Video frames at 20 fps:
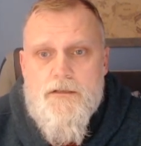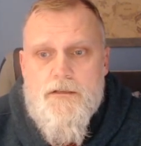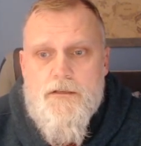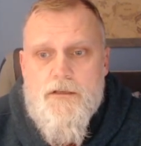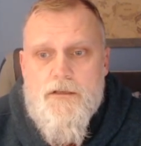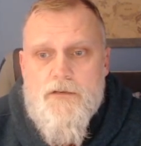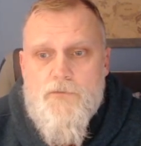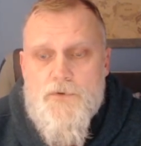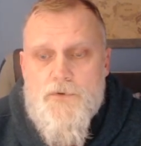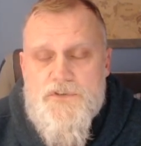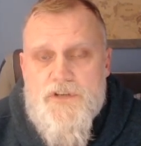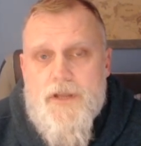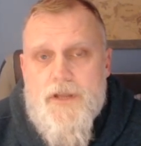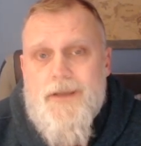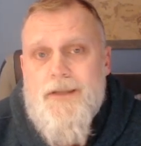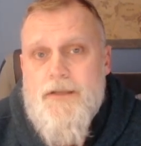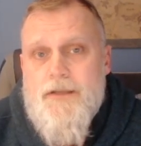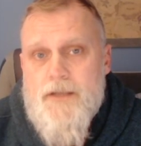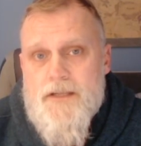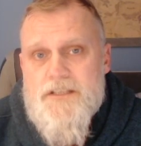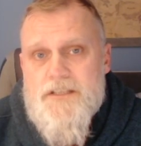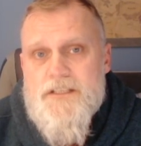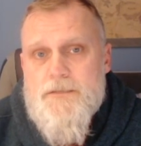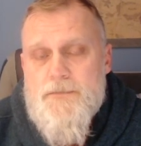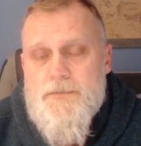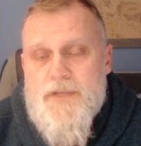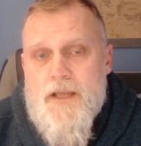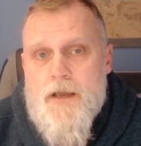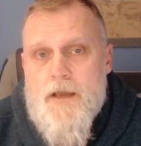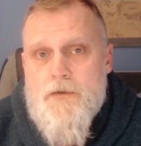of which I condensed them
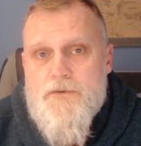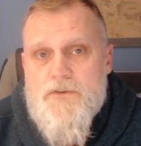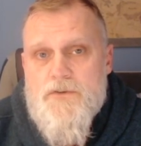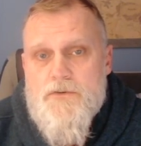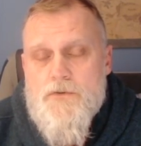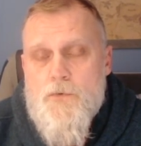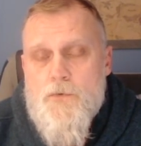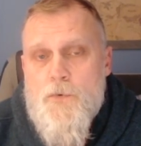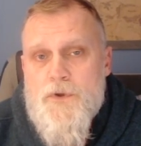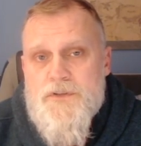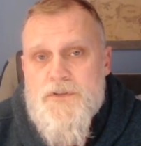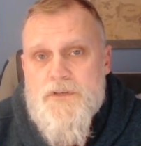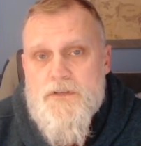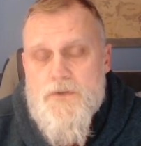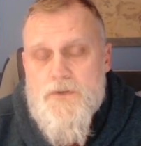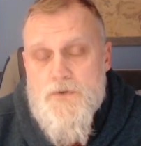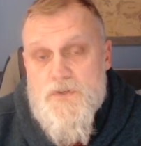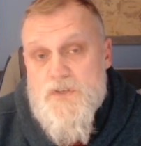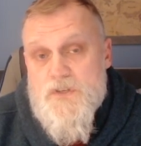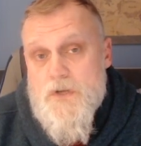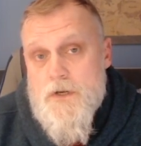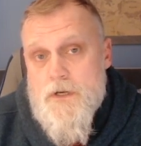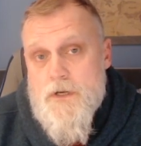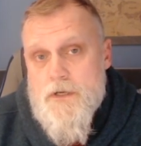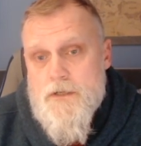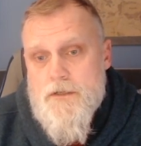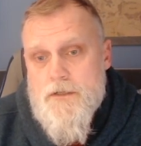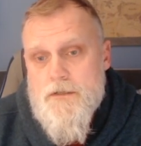down to the ones that you saw.